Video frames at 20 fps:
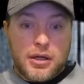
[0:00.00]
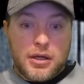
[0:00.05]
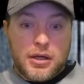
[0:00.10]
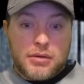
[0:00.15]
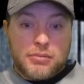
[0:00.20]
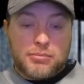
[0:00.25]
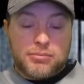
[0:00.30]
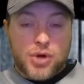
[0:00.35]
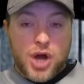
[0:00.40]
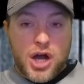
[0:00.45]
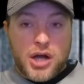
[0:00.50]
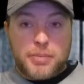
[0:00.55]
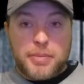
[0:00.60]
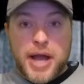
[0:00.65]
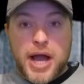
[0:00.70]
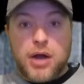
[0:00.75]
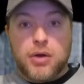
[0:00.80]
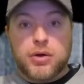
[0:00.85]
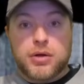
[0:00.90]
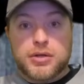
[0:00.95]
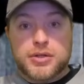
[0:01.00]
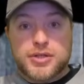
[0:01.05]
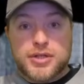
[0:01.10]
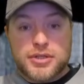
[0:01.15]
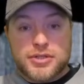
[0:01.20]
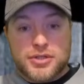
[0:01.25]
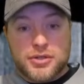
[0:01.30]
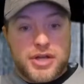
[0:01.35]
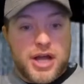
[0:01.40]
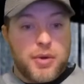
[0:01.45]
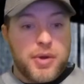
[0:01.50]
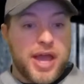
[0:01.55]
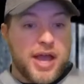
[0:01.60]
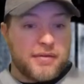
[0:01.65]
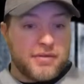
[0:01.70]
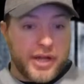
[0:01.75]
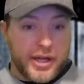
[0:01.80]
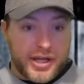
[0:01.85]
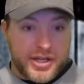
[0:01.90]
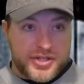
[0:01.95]
Brock Bowers, so now we have
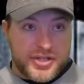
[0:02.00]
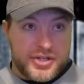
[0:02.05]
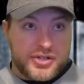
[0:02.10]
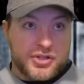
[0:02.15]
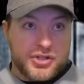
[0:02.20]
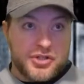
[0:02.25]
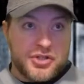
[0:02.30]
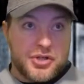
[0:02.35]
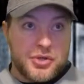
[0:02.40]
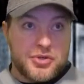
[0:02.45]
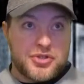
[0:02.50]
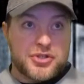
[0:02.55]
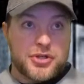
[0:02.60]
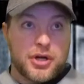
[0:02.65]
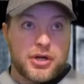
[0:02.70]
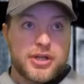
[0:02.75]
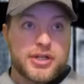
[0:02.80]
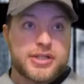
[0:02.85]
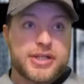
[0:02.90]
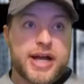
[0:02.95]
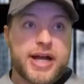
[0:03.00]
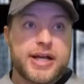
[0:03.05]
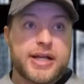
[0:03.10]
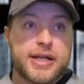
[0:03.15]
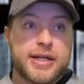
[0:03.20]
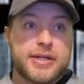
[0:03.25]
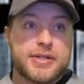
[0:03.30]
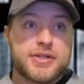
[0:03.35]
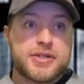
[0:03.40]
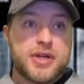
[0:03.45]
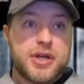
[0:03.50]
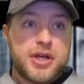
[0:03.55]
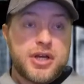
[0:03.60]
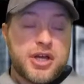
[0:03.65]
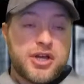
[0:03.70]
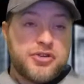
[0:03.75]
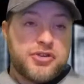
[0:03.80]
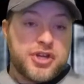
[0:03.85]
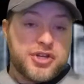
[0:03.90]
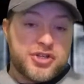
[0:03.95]
like essentially 2 starting tight ends,
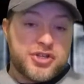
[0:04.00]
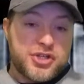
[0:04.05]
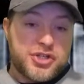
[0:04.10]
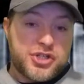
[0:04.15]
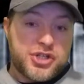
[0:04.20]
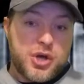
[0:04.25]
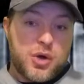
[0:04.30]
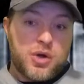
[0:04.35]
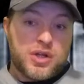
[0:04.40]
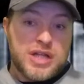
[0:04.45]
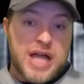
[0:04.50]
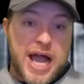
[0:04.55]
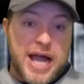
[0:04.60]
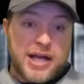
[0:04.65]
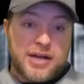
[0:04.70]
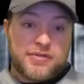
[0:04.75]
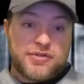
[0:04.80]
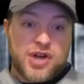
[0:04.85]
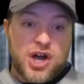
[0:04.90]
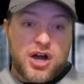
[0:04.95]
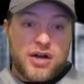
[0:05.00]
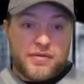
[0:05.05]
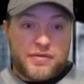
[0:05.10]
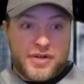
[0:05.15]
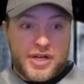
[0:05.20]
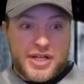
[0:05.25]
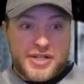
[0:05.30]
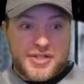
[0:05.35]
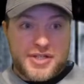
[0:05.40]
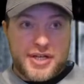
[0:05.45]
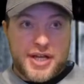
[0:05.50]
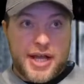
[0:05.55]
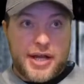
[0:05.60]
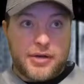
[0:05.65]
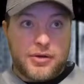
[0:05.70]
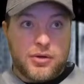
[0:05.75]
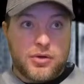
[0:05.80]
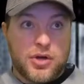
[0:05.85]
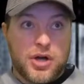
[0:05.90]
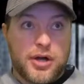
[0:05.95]
does it show a lack of confidence in
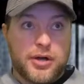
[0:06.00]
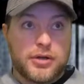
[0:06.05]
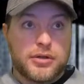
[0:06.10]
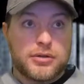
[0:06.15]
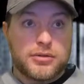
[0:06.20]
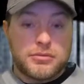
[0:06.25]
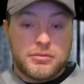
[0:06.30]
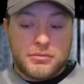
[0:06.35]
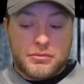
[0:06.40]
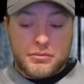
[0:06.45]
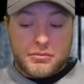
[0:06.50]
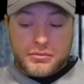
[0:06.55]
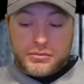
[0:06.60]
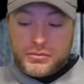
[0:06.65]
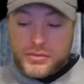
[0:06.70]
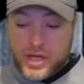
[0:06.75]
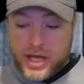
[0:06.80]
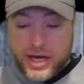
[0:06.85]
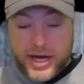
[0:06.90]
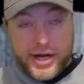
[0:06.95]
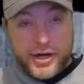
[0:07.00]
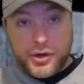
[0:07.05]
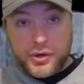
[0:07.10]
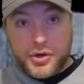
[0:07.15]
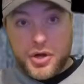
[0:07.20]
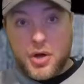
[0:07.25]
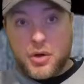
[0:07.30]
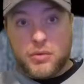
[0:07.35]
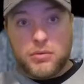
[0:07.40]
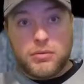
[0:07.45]
Aiden O'Connell? And I don't know.